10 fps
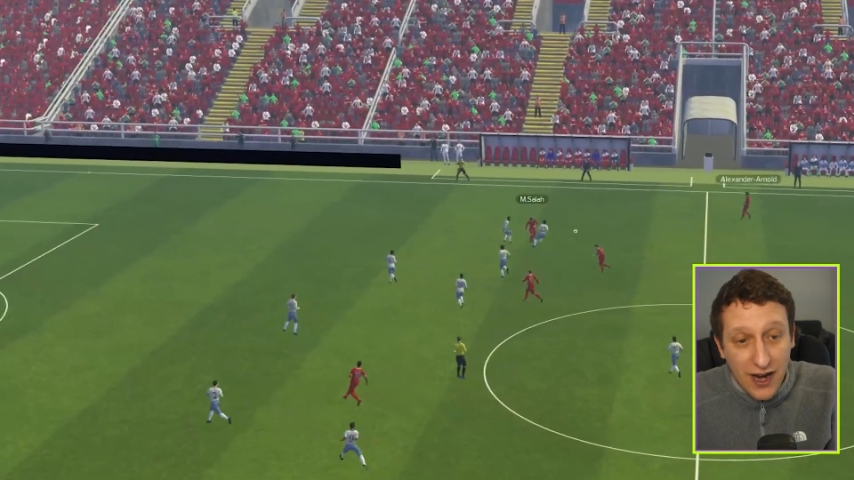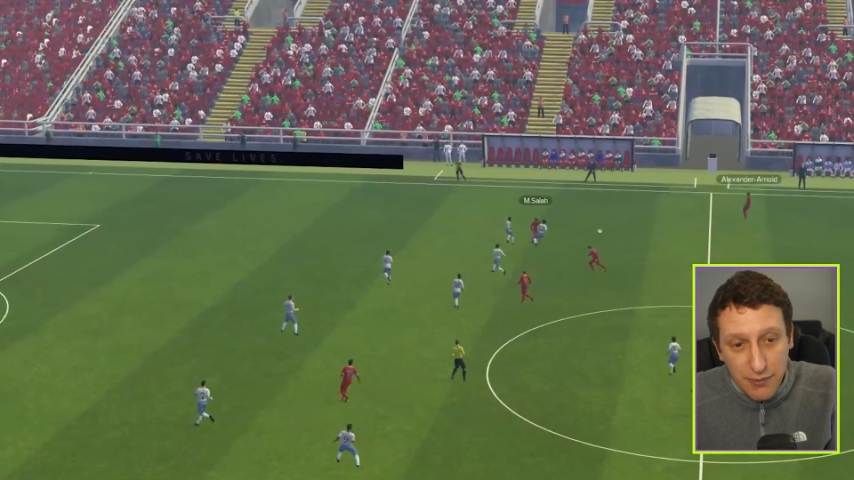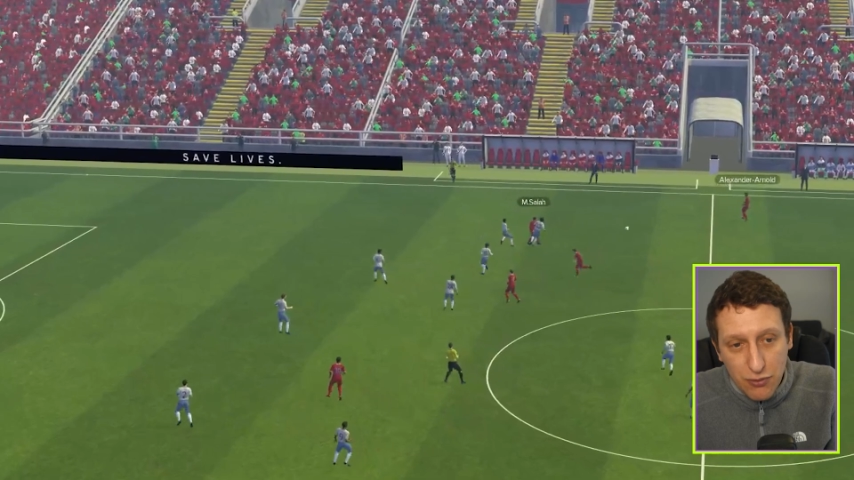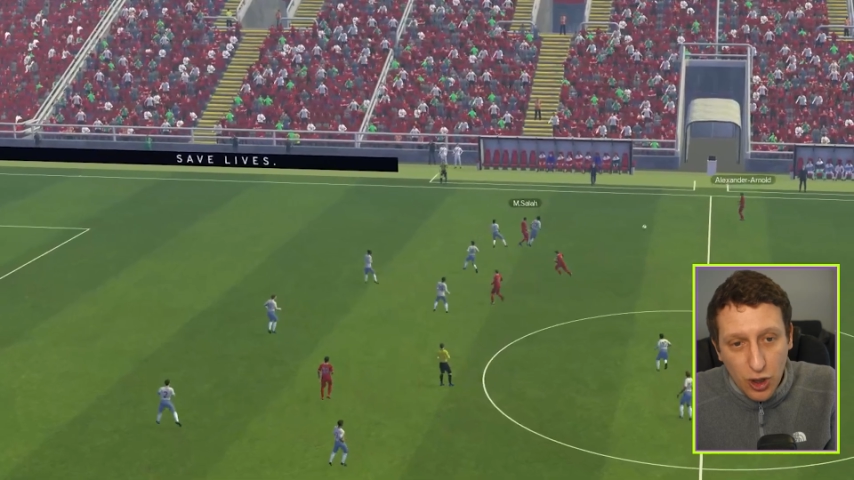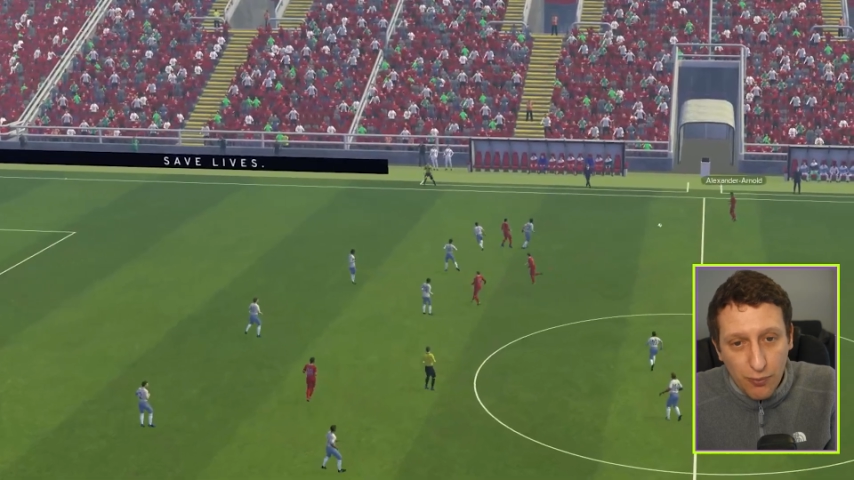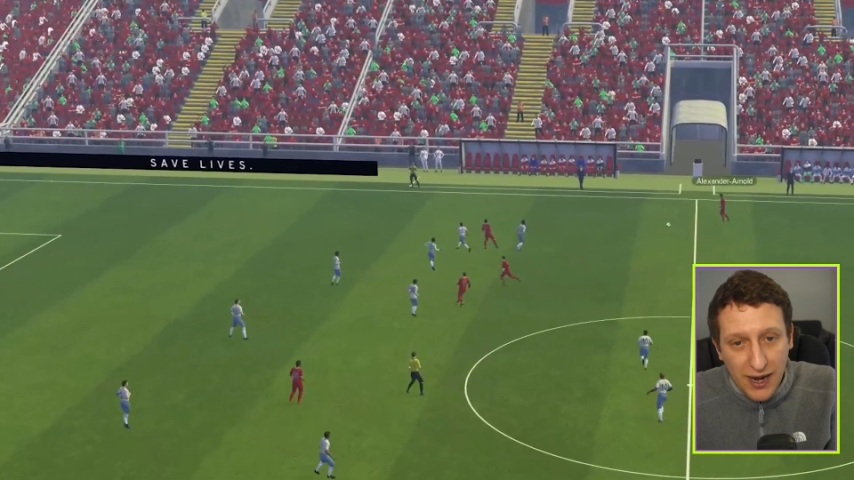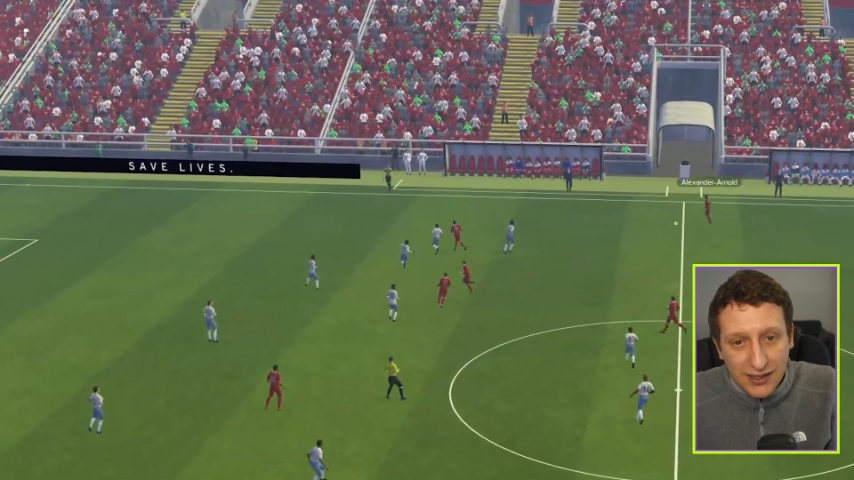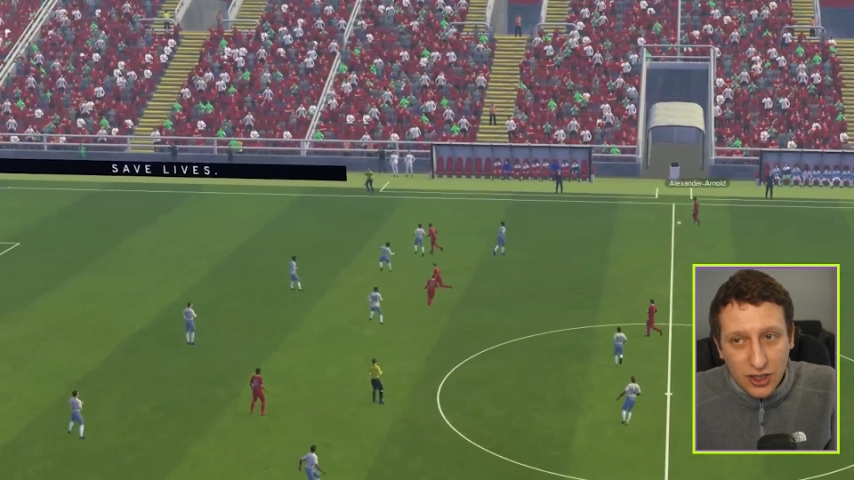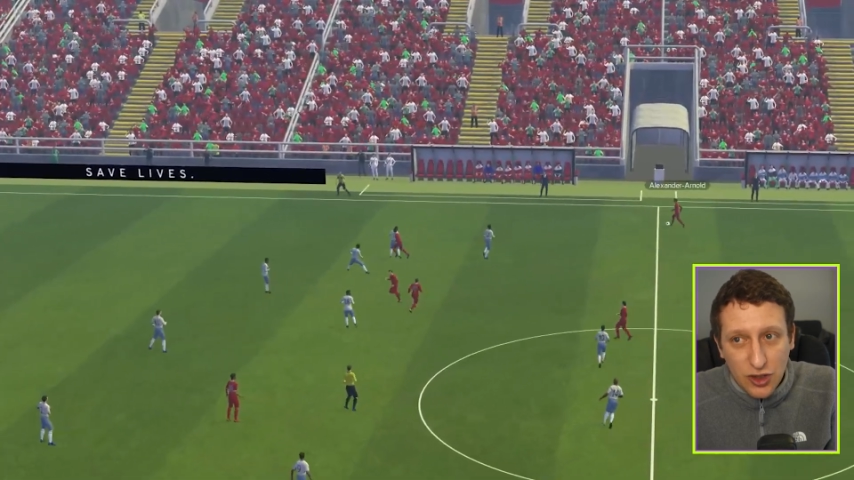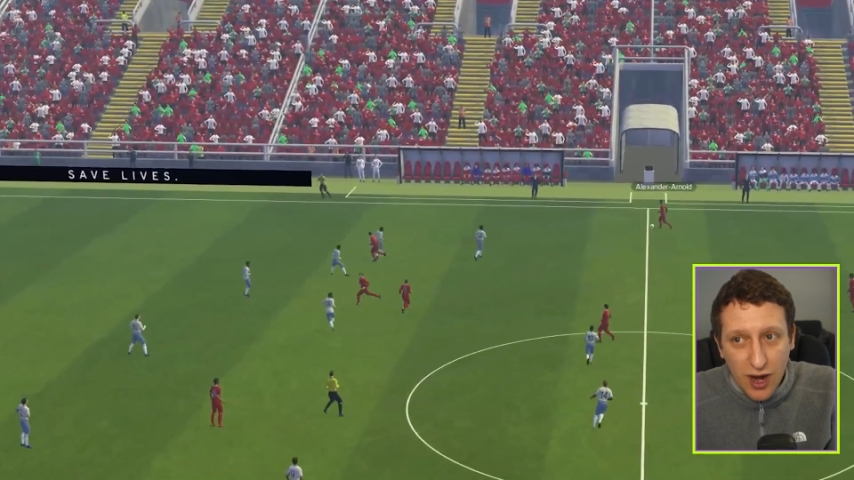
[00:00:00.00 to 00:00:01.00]
Mo, back
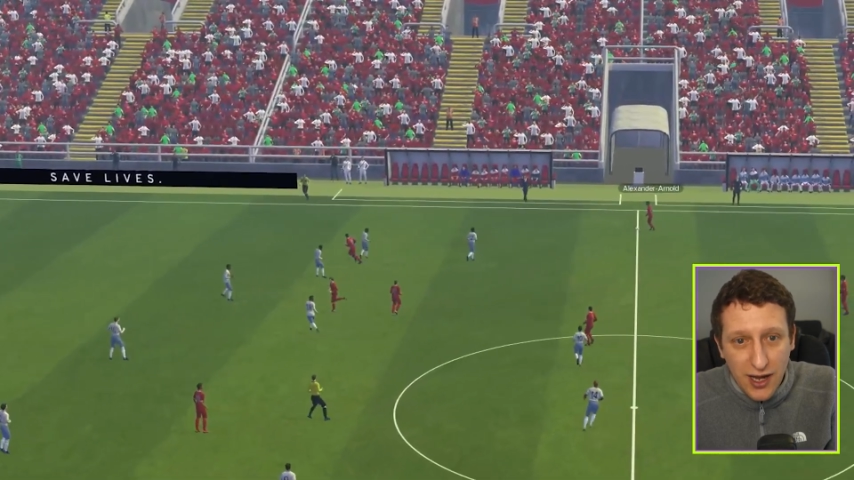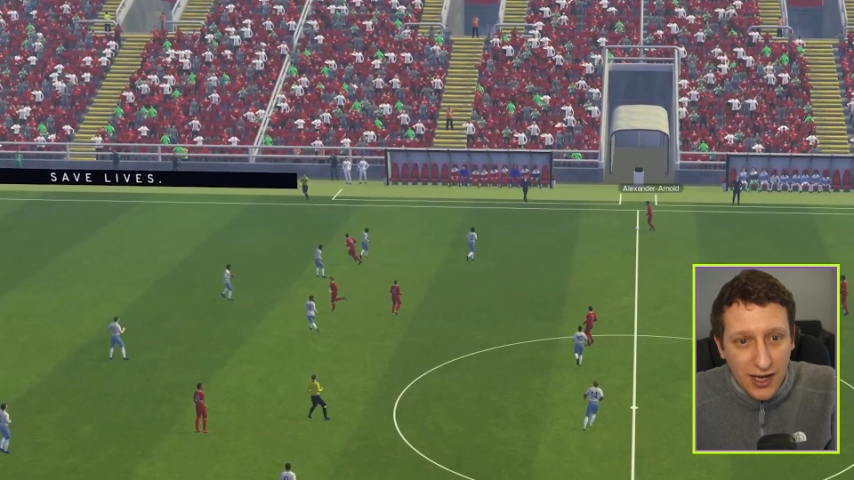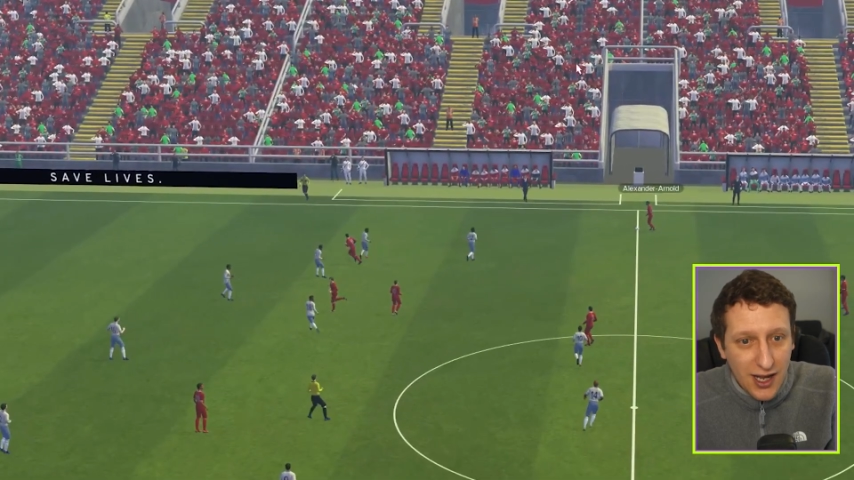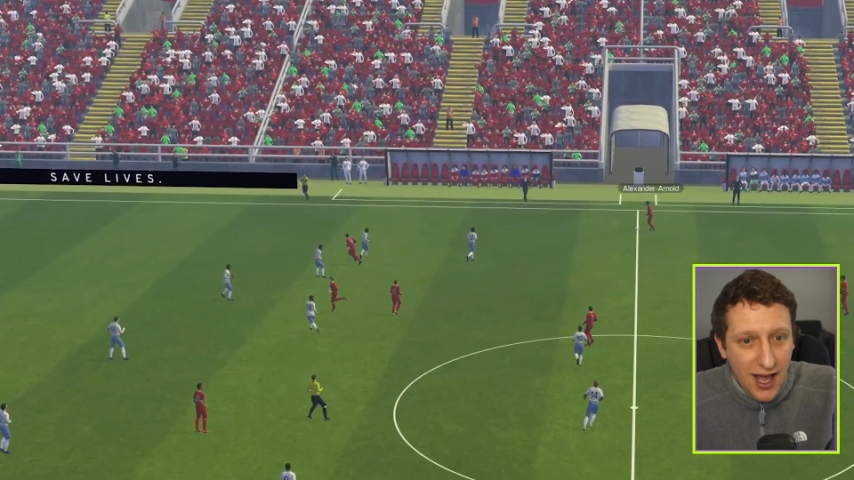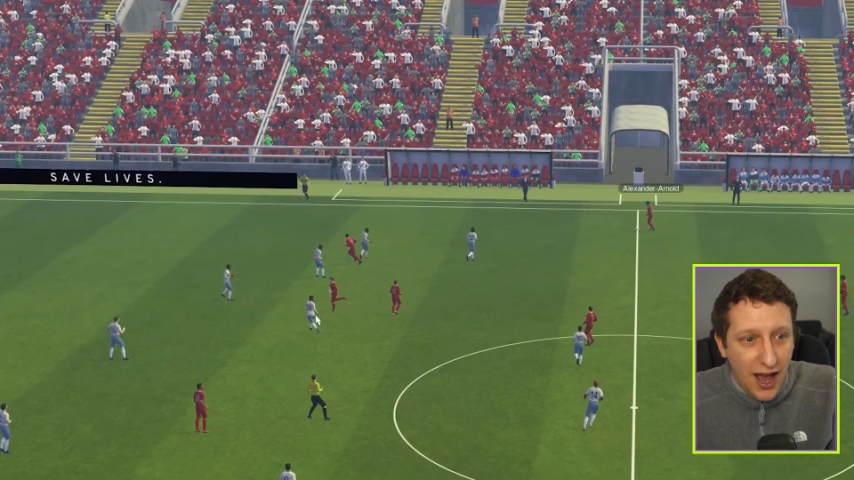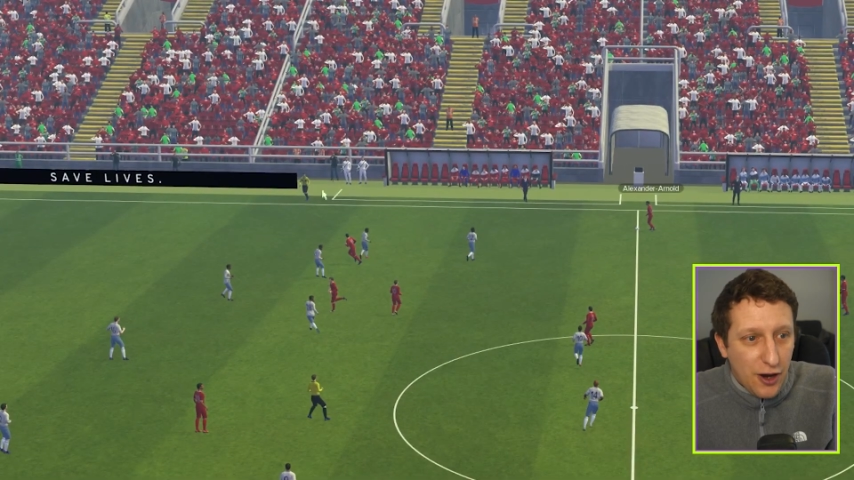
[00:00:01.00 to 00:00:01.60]
to Trent. And